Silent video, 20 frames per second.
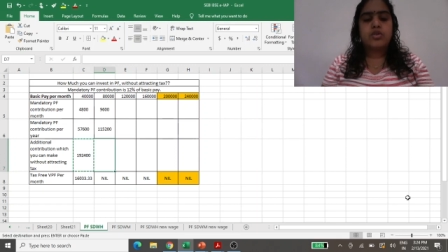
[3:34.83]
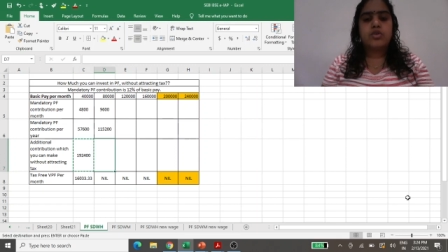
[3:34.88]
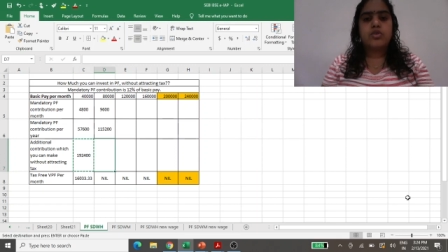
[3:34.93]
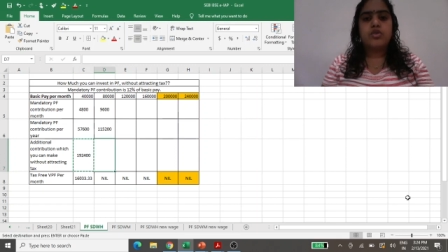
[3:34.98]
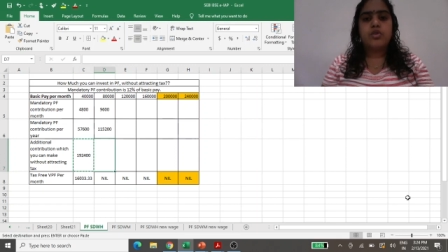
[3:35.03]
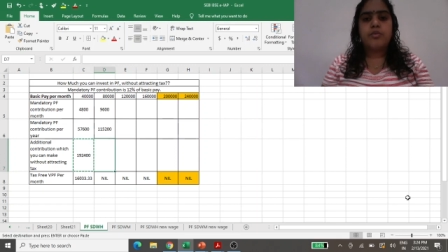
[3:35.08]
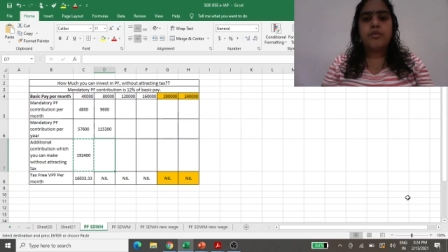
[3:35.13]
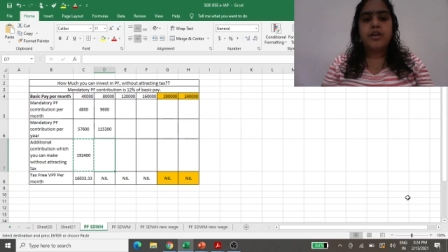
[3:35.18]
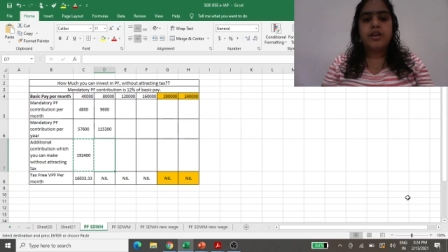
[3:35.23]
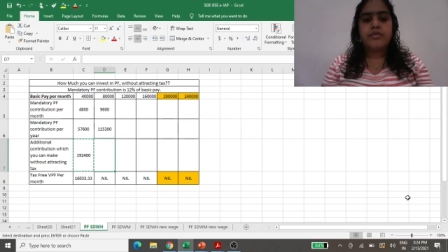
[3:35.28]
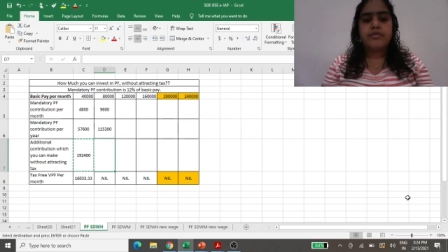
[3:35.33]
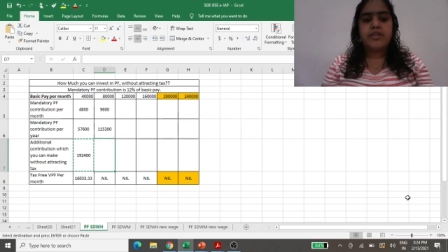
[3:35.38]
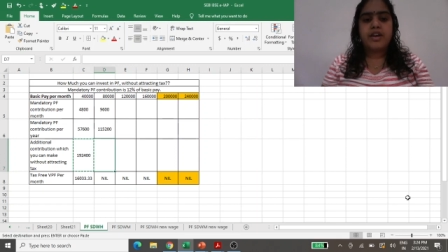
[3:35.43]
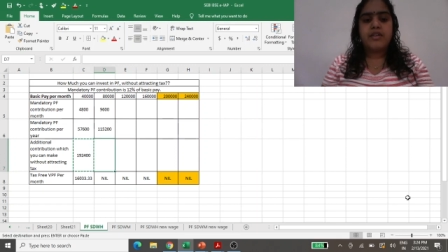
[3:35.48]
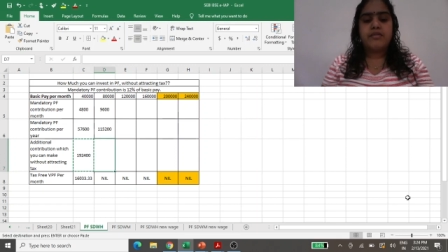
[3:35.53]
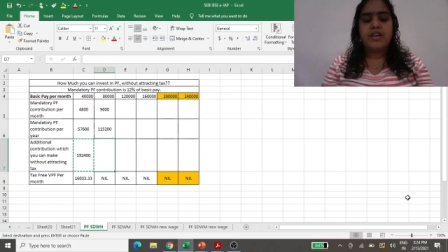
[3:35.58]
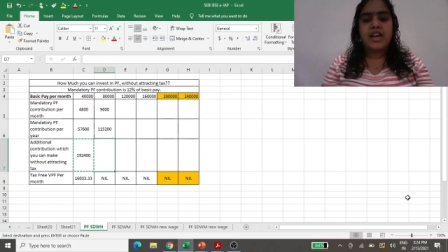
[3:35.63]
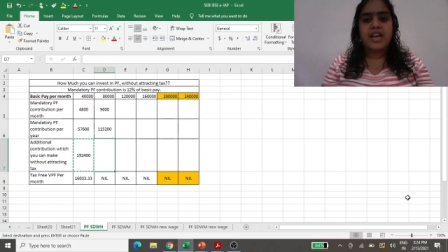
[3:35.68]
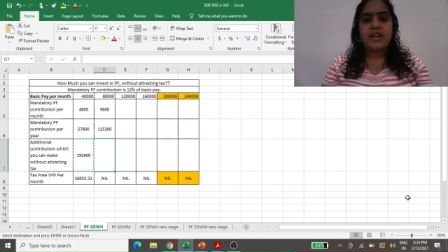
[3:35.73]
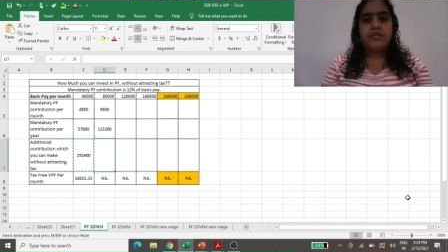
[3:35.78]

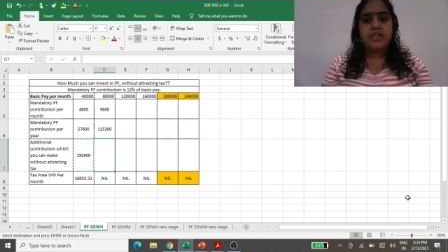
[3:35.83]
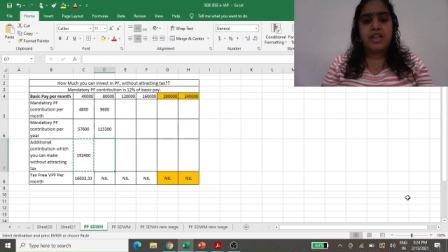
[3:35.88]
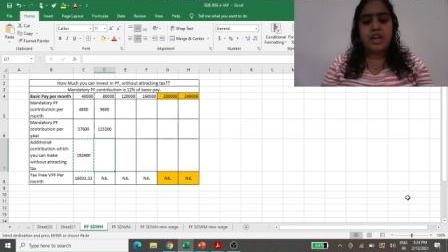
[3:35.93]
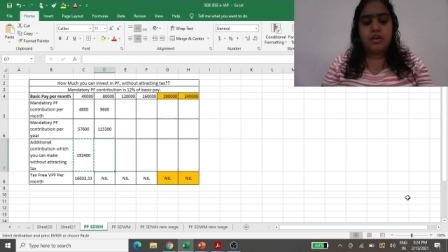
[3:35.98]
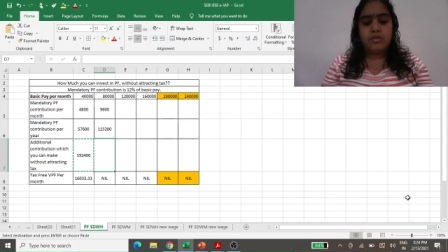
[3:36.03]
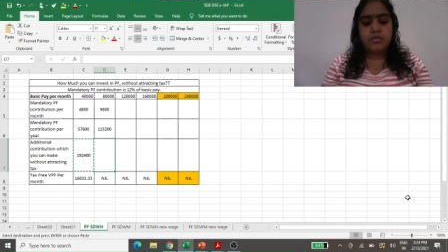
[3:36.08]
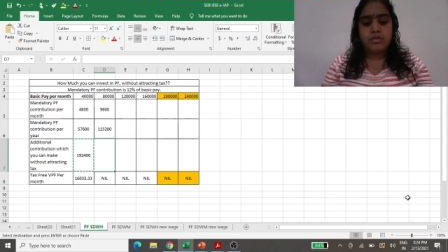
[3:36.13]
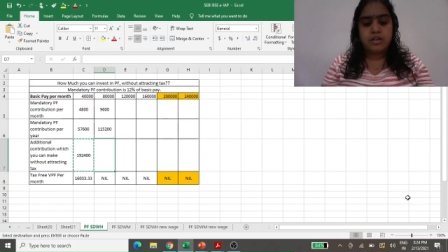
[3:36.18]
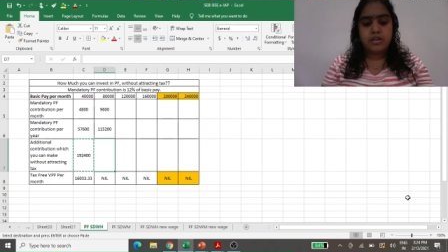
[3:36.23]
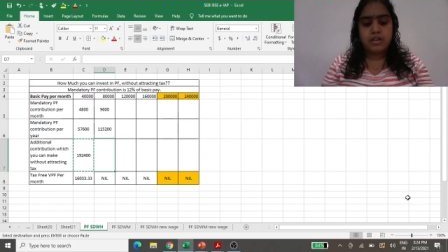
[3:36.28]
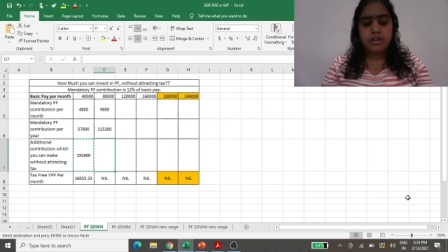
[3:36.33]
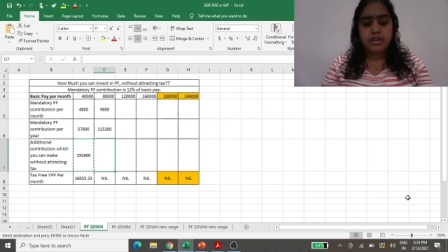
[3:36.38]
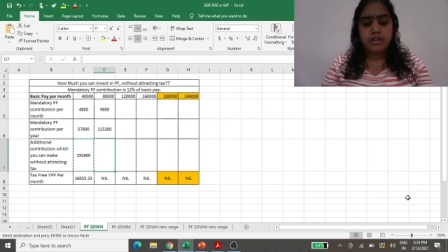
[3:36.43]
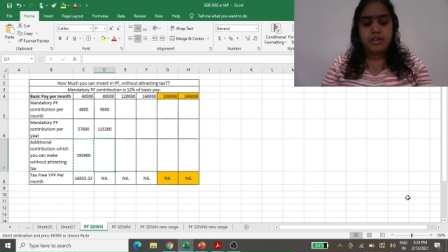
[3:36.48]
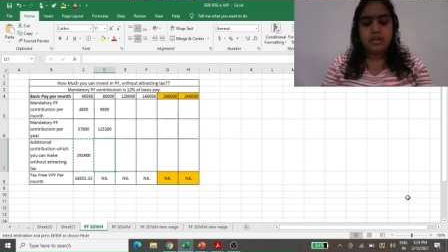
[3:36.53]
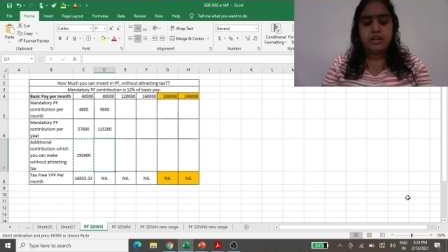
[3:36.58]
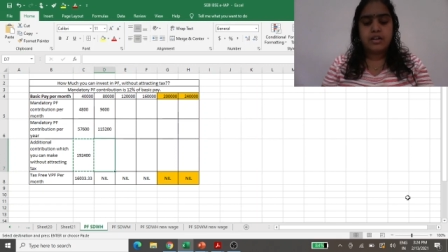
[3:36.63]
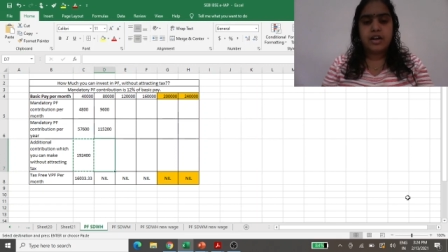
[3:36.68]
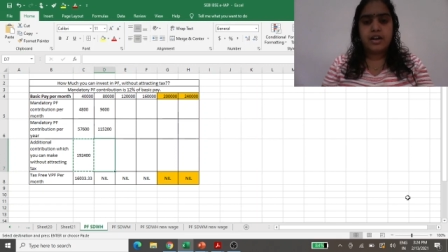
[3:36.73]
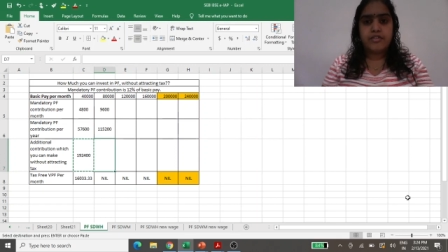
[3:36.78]
2.5 lakh without
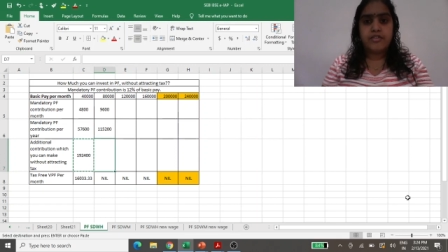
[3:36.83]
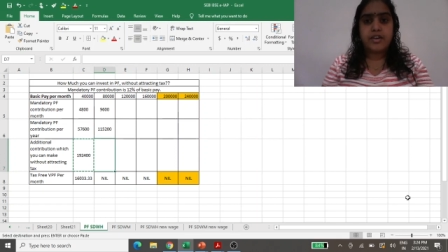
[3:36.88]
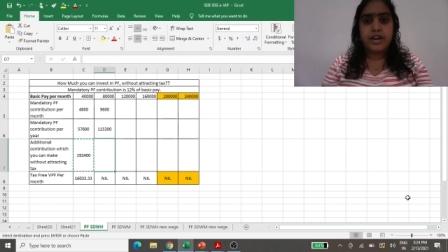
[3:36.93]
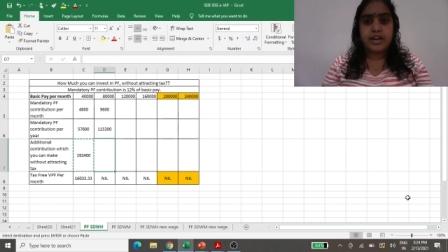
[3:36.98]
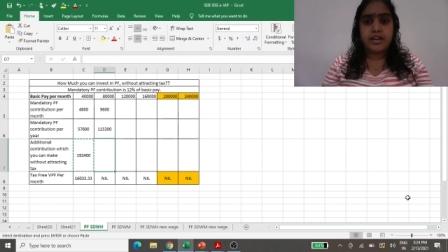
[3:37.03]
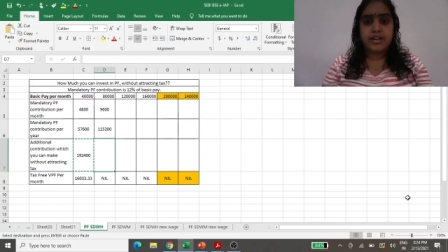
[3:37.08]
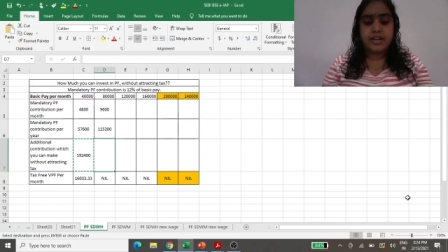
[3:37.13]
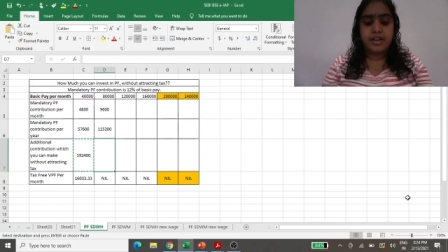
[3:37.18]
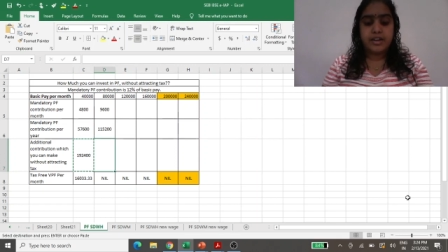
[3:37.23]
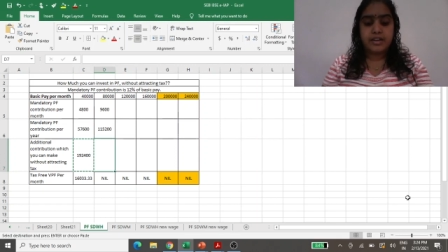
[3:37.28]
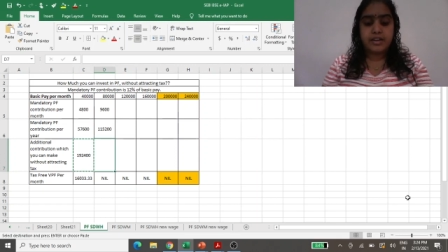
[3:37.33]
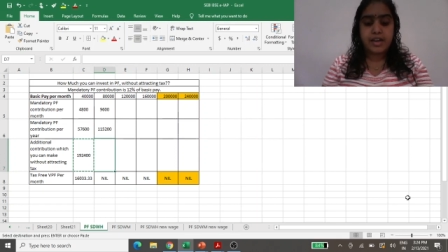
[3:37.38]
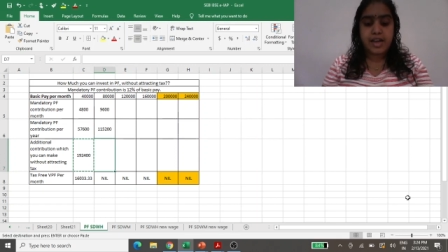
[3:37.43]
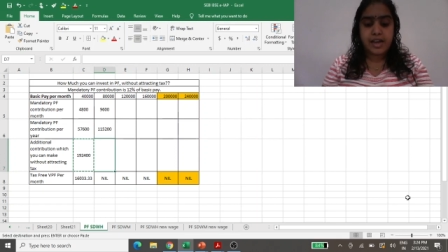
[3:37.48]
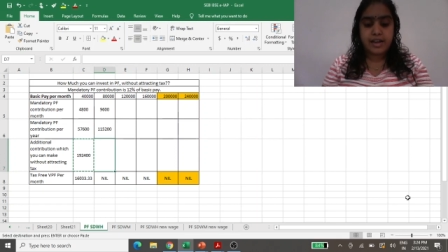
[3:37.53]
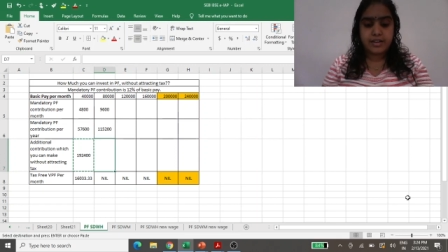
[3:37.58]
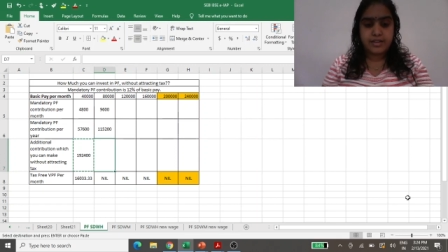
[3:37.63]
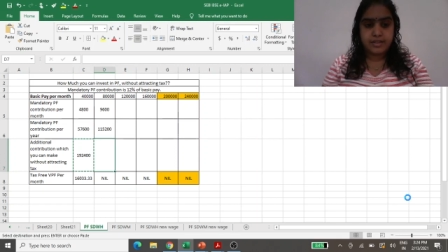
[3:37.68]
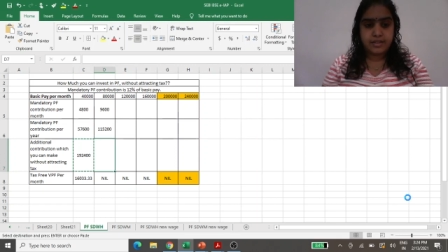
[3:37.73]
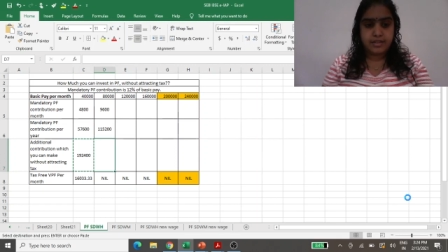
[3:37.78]
attracting
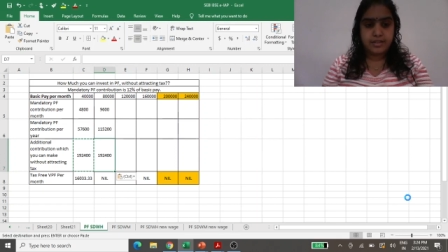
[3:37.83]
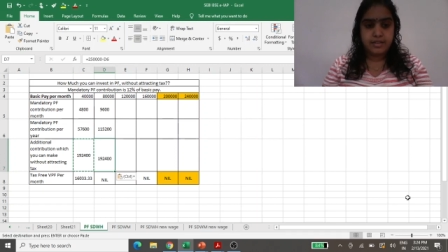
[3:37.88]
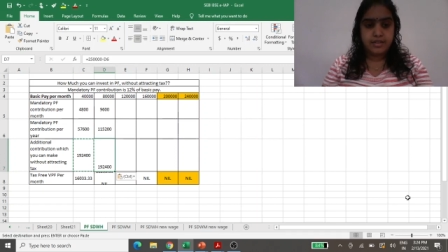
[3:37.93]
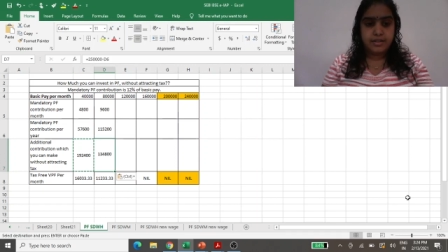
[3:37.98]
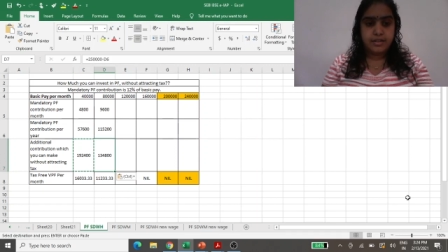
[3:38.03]
tax